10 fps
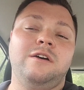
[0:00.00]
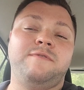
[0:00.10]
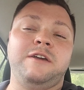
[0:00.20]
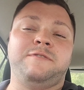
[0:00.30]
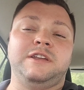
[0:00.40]

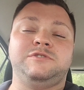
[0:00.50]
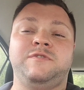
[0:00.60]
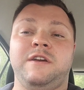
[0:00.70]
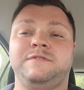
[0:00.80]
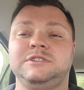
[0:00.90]
They finished
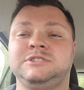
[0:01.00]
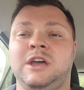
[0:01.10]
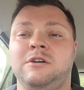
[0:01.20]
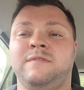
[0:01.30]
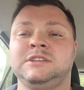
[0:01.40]
5th,
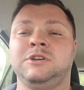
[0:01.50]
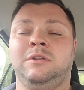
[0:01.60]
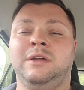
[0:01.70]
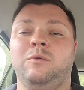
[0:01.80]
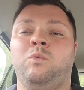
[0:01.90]
so that's
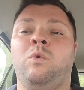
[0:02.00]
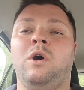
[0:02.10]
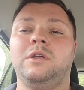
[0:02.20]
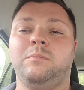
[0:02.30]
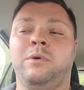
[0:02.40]
only
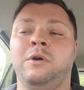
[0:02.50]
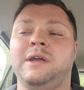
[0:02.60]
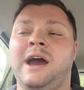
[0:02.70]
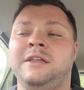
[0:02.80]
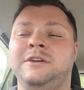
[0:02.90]
1
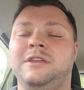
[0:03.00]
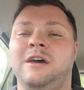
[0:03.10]
point added.